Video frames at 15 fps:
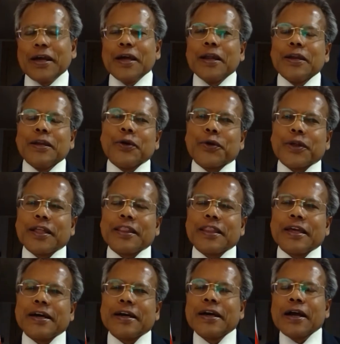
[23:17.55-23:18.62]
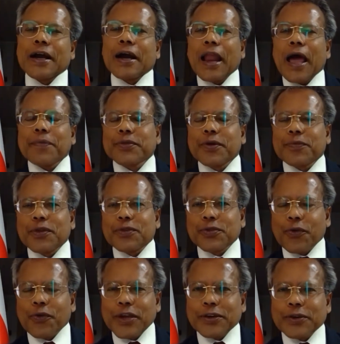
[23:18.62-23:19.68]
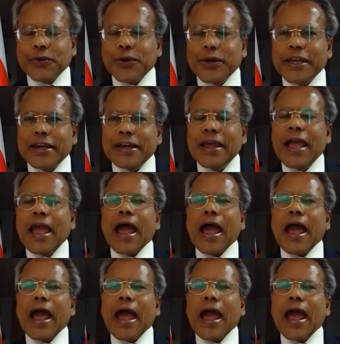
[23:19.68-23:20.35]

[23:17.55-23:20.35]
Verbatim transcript: during the collapse of the Soviet Union.